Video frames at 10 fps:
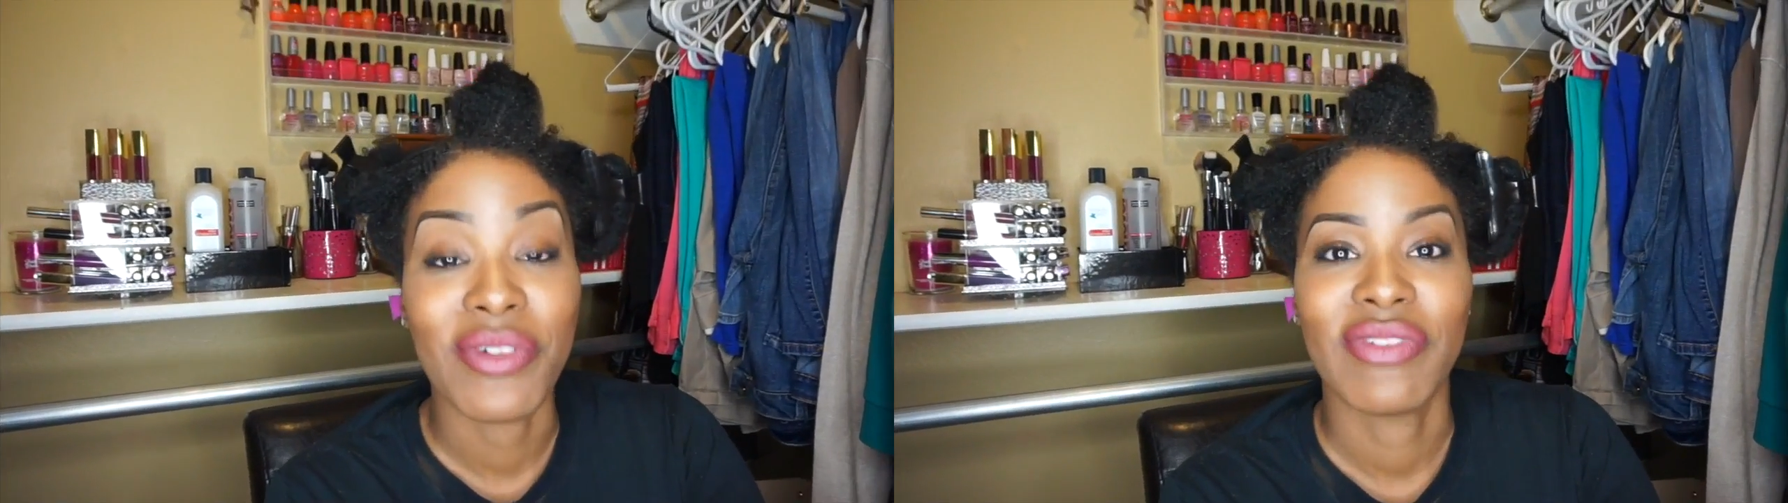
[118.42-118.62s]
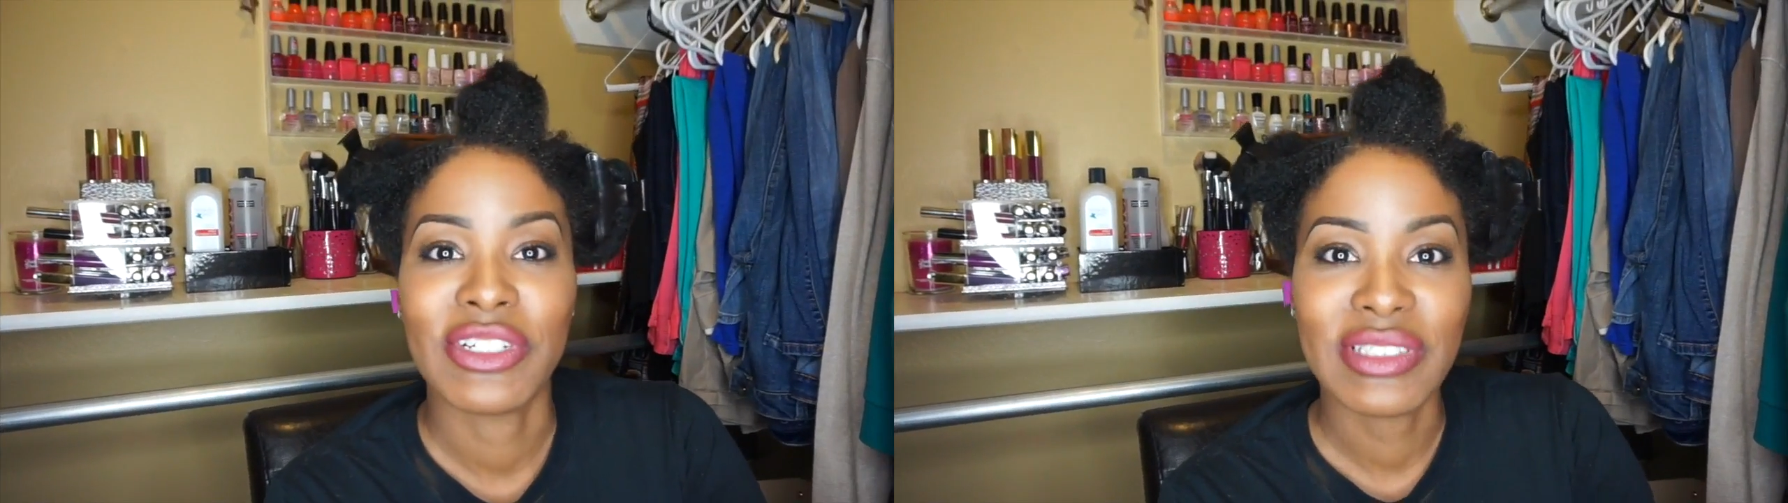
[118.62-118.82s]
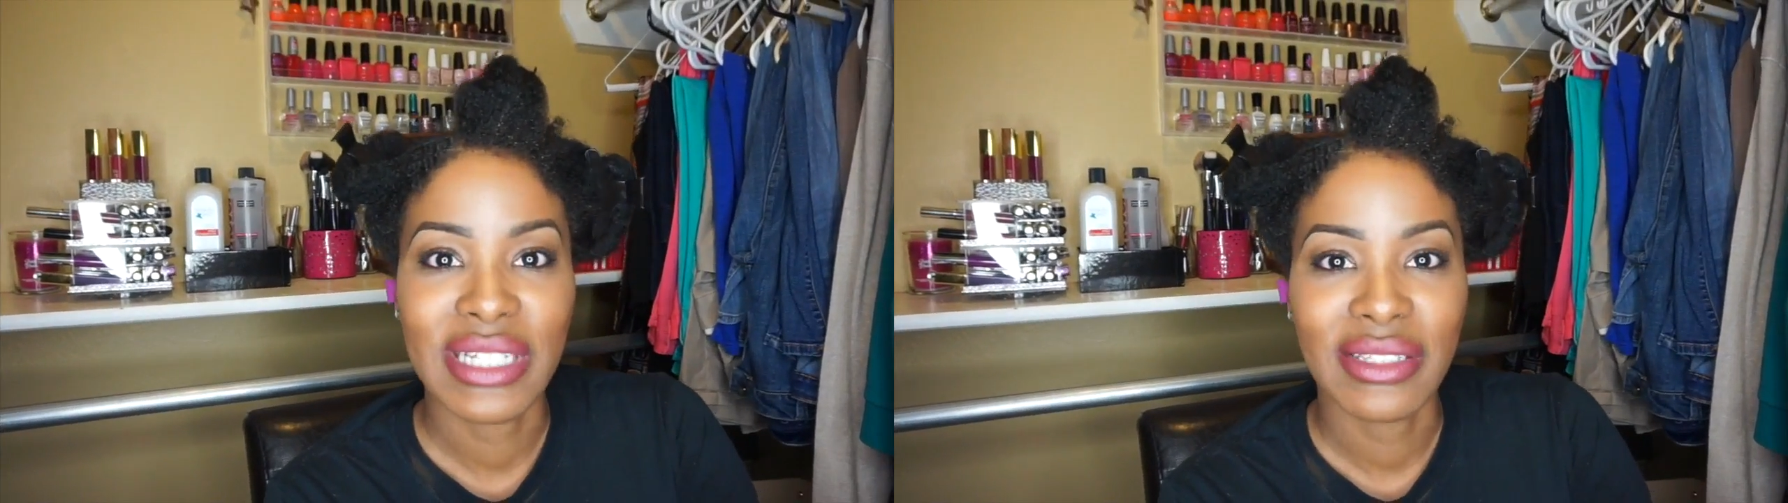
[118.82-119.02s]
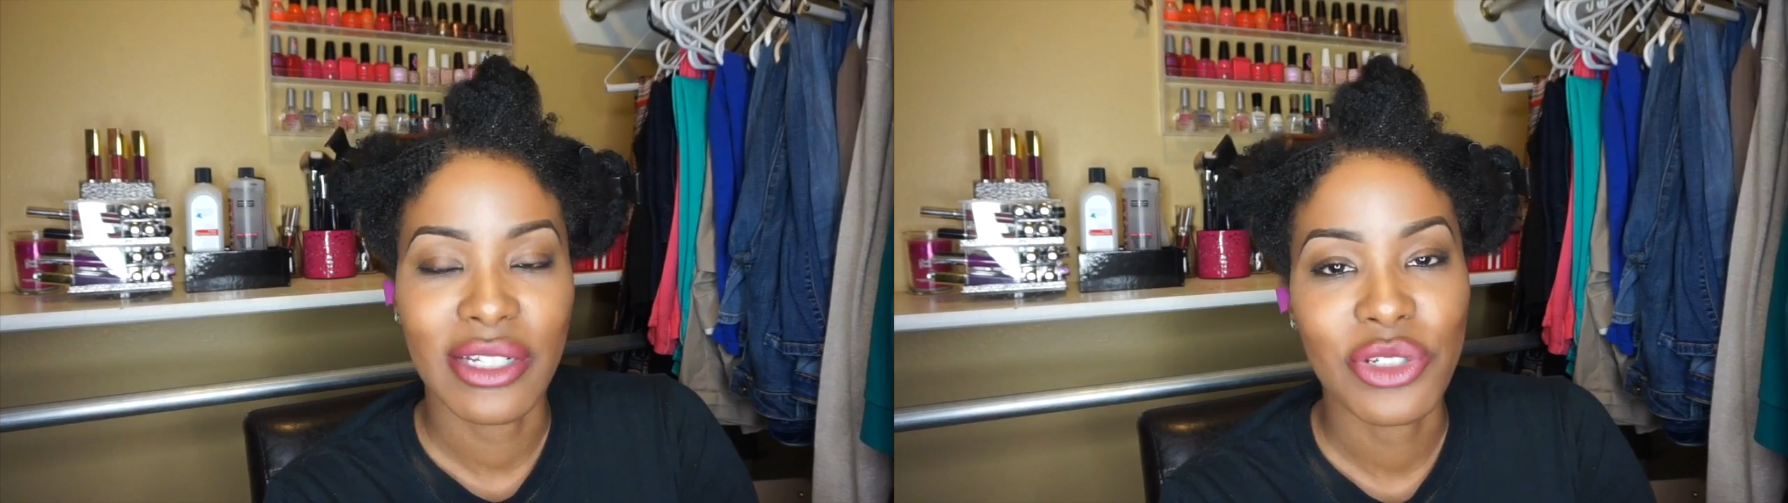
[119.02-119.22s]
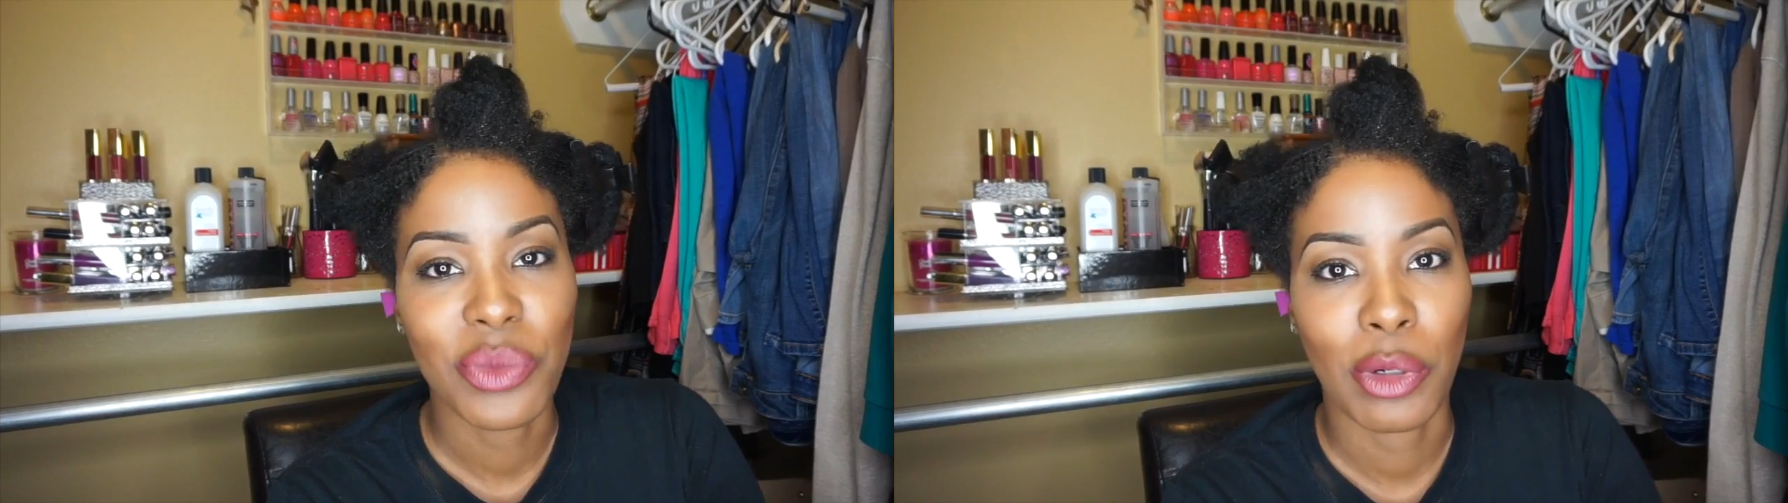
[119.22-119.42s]
the first thing
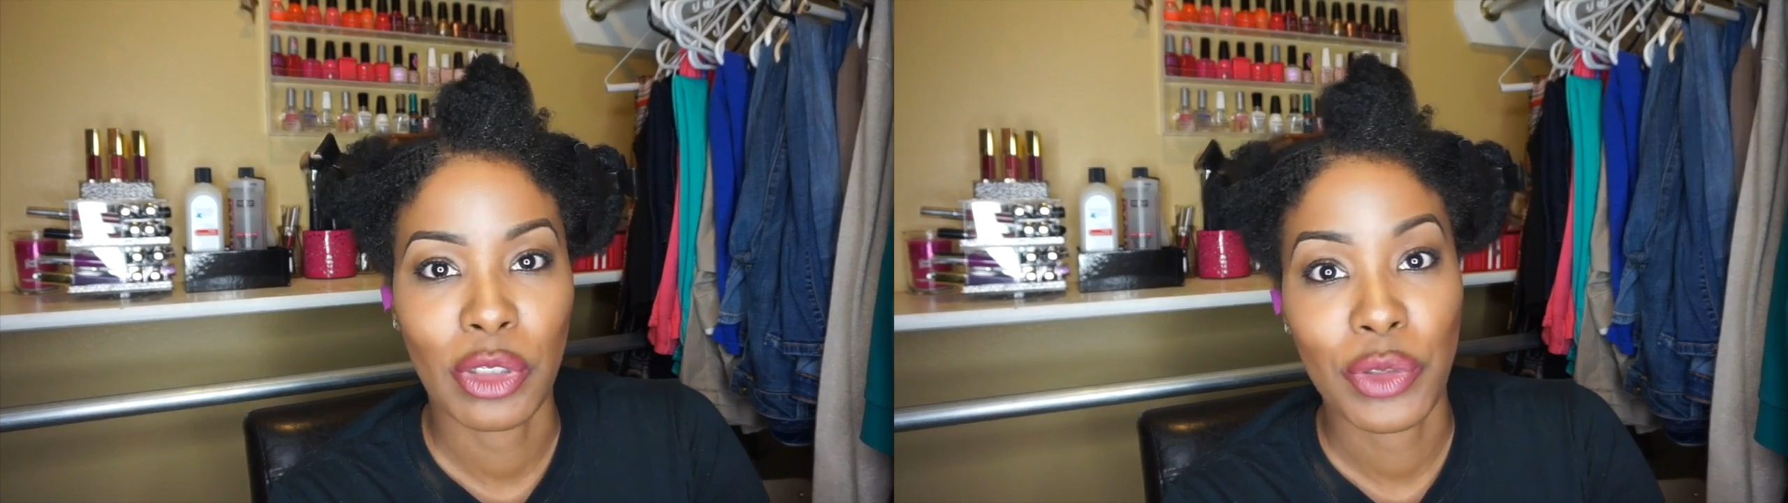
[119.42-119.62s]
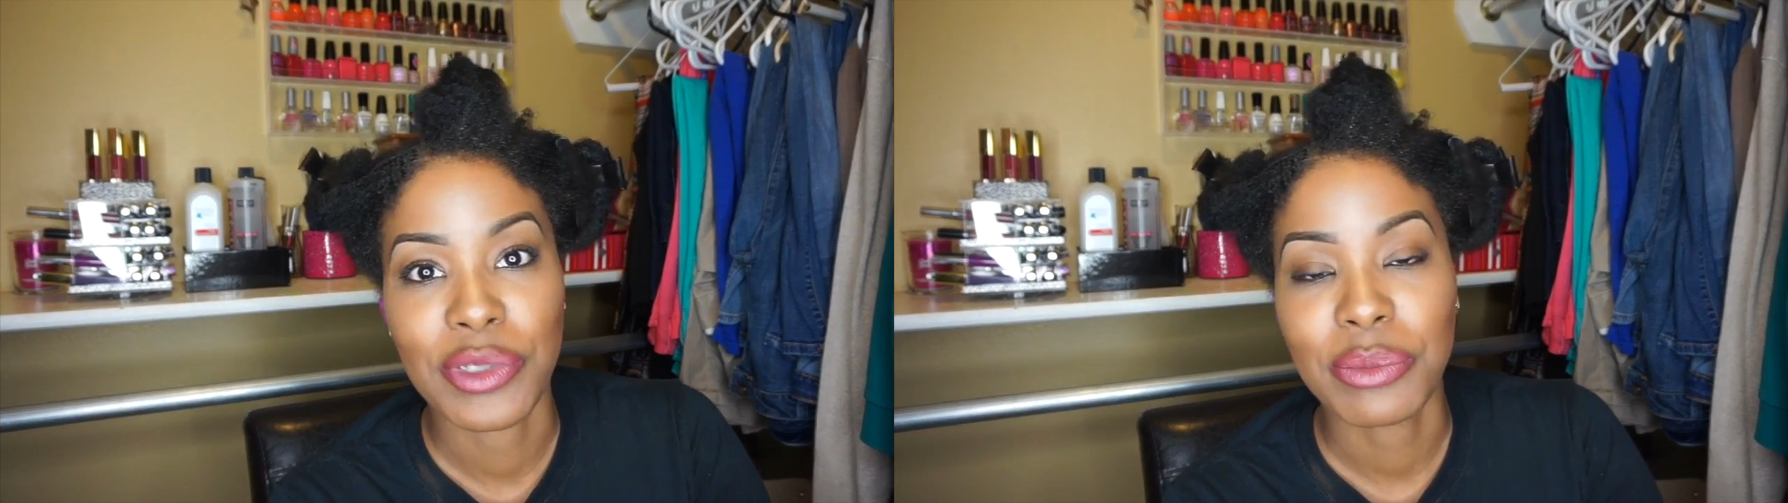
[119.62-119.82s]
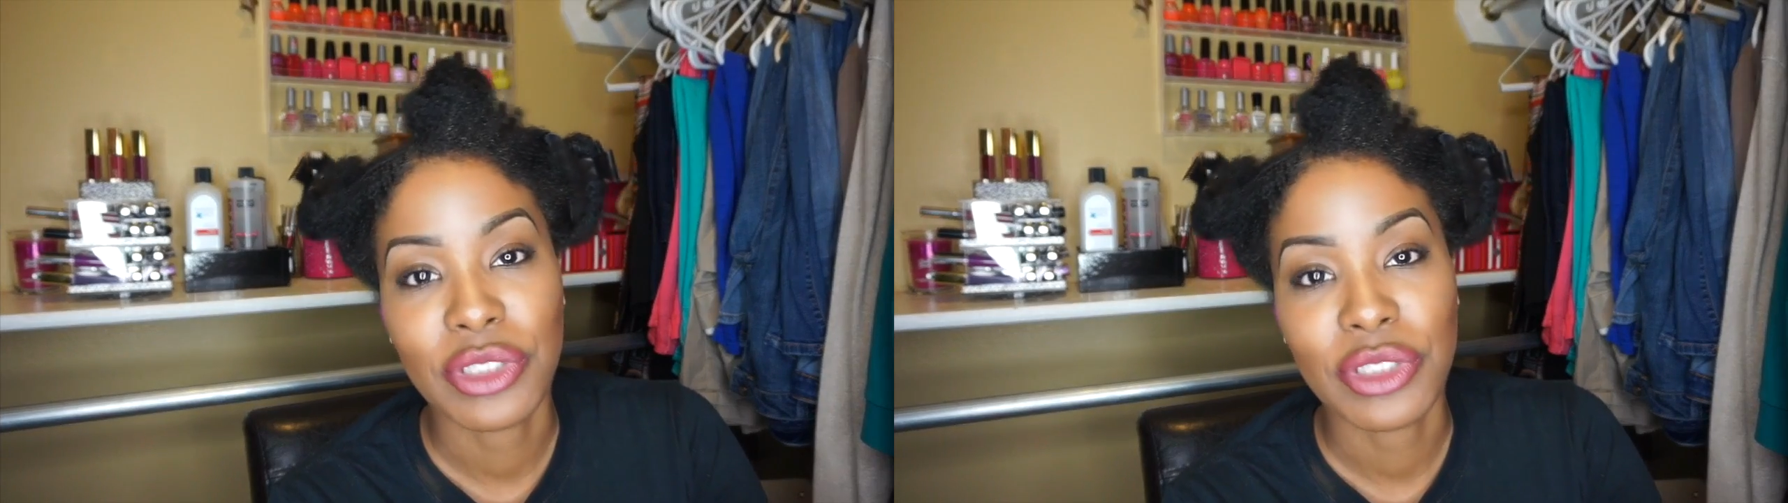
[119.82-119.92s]
that you want to do is